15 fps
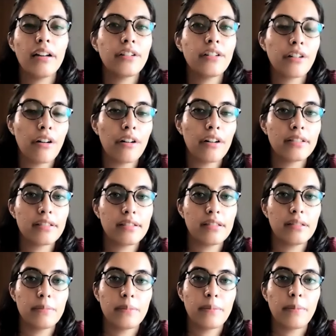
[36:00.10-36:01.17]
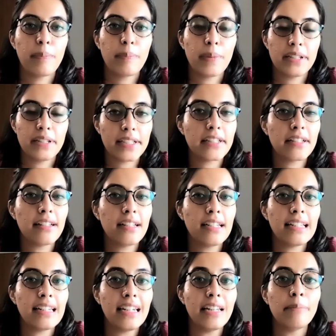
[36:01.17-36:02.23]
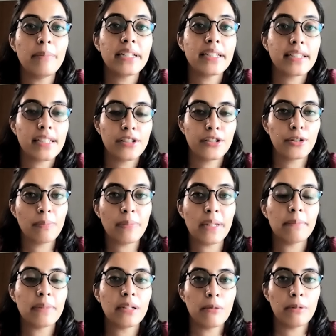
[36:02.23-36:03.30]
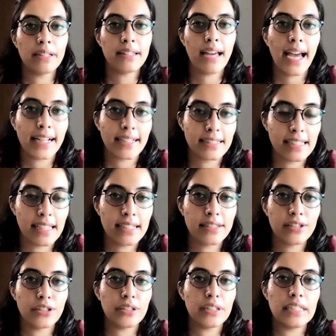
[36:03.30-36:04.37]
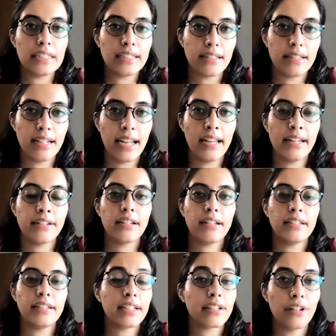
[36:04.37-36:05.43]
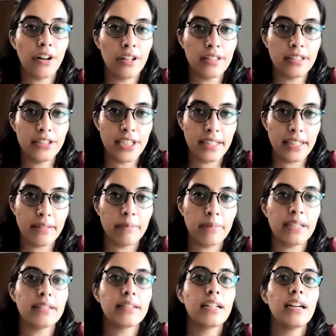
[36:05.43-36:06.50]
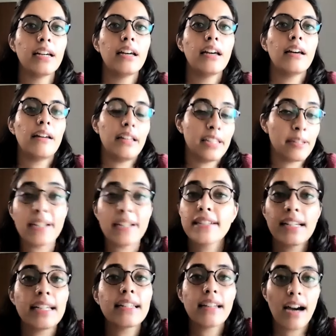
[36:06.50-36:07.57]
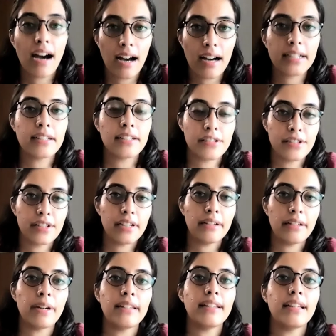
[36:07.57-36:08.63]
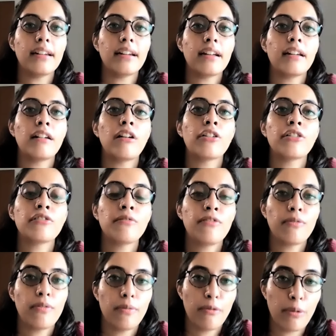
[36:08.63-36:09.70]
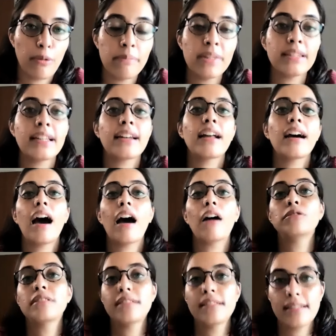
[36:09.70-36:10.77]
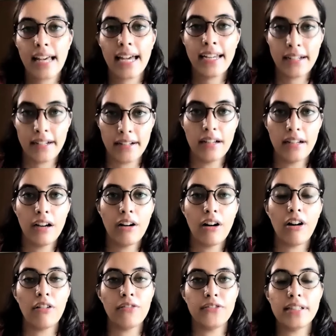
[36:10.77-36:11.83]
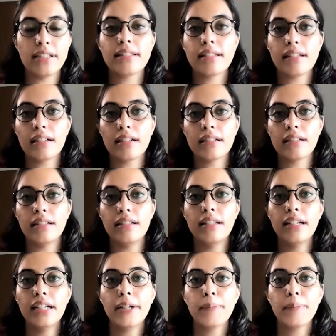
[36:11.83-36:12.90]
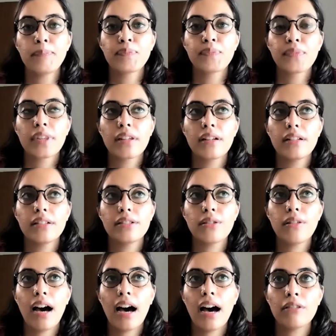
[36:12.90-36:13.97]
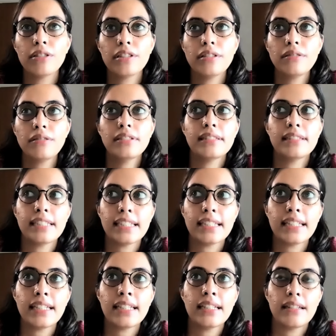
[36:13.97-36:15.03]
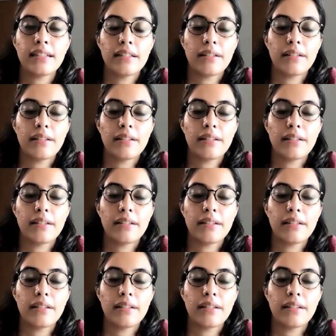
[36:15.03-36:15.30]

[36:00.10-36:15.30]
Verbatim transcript: not particularly limited to people with access to internet and technology, but especially in our country where there are a lot of women that are outside of this circle so how do you see